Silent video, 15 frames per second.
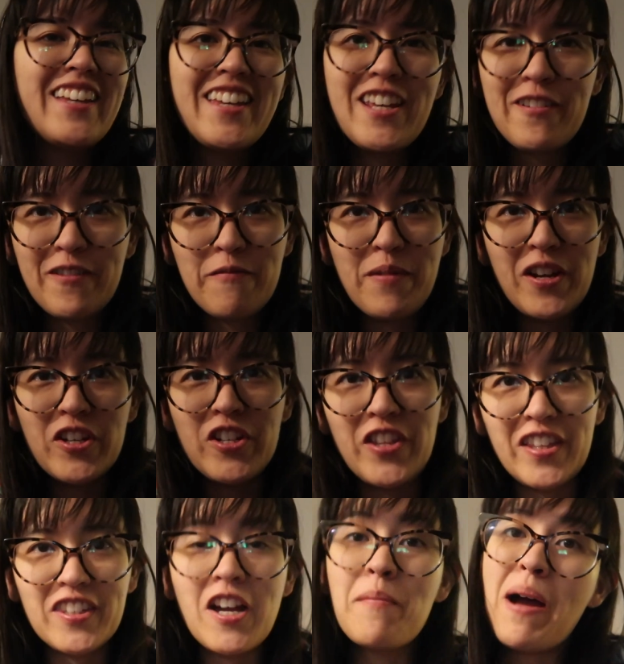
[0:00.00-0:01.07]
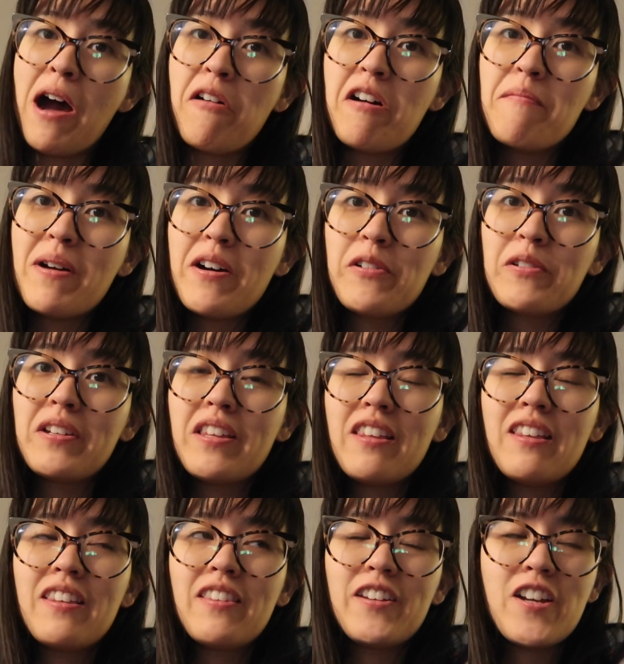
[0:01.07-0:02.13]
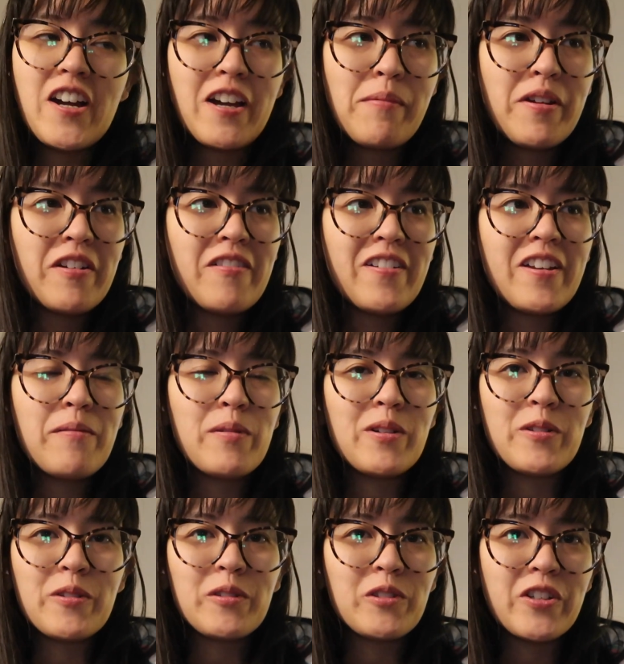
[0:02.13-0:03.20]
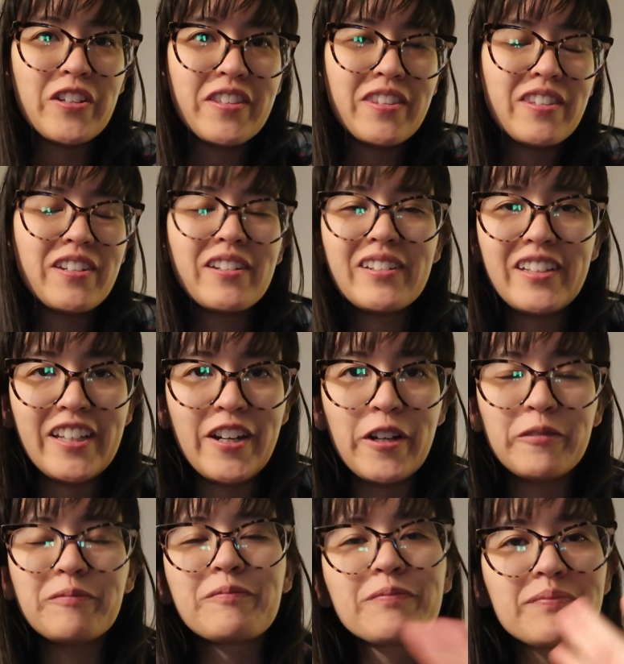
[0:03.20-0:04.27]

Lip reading: information that's come out about the documentary, but also just, you know,